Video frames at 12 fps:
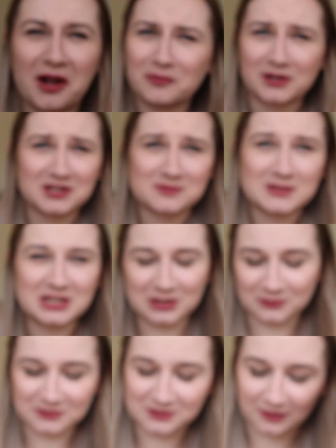kind of wanted to be
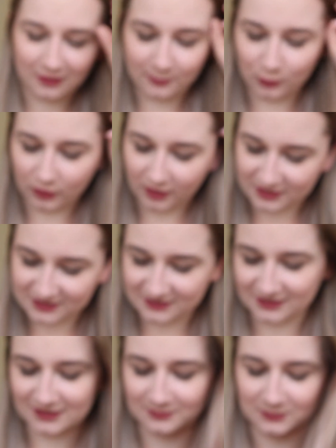cute and do a line progression
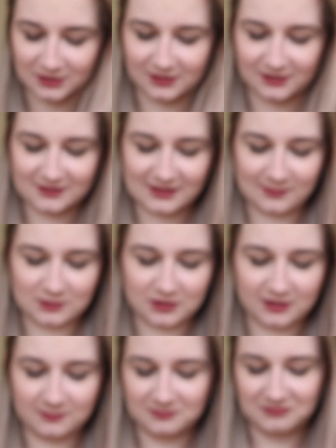thing, but at the same
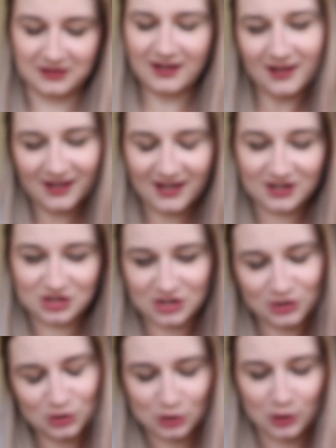time, actually,
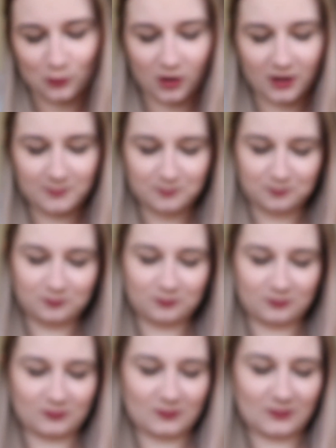do you know what?
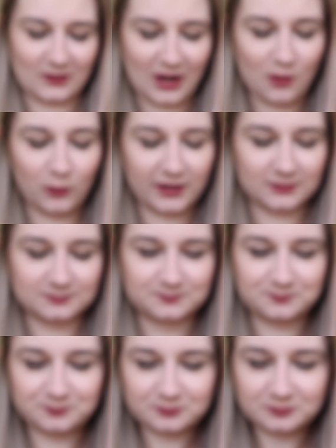I will.
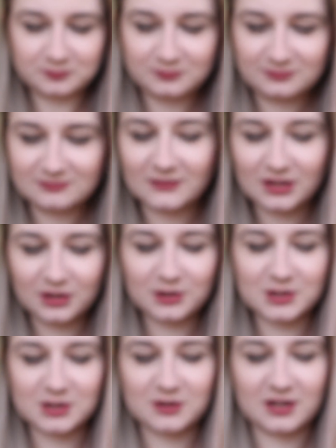I'm
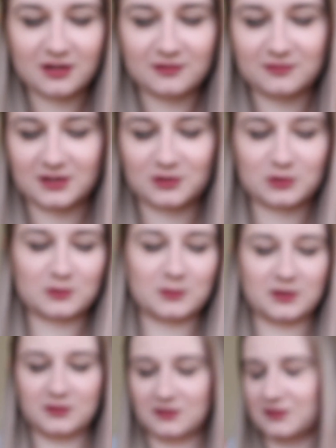gonna do the other first
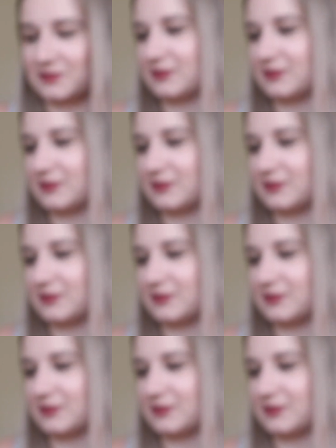response.